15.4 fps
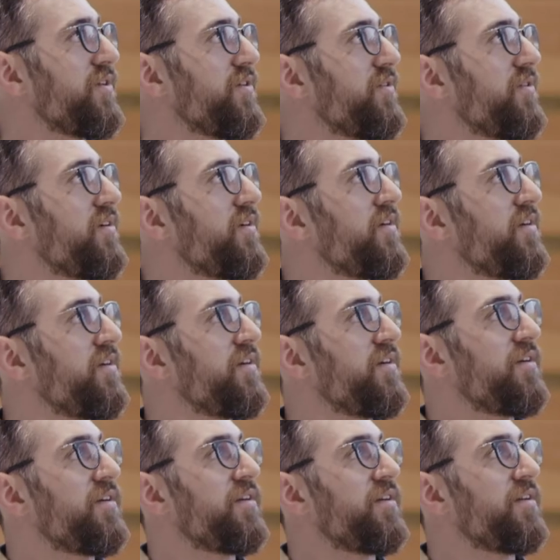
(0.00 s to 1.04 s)
for you,
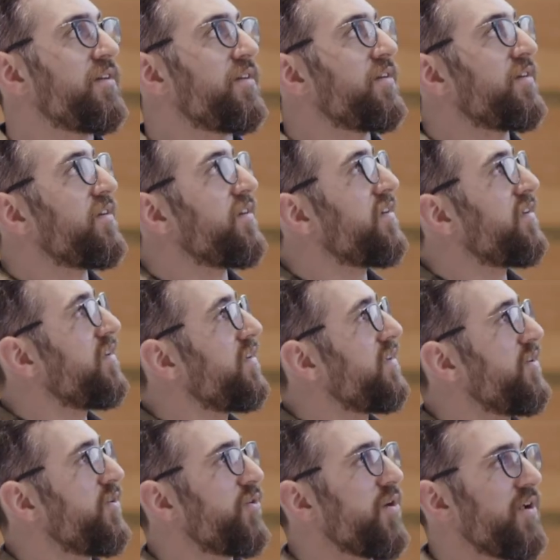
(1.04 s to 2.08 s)

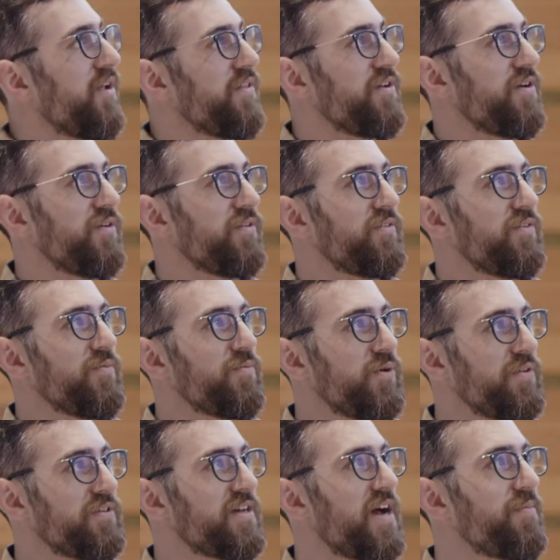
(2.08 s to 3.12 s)
you crawl all the notes, you
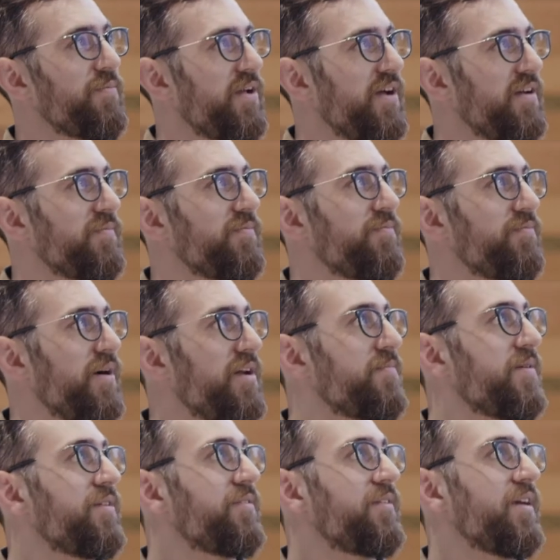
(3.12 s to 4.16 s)
pull the top line, bite
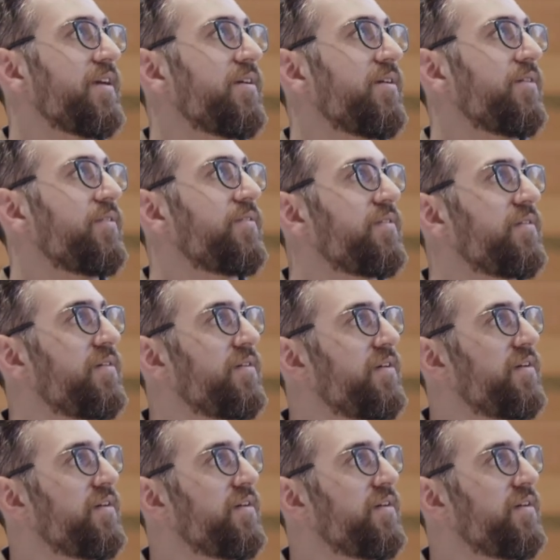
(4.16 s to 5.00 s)
them onto sticky notes.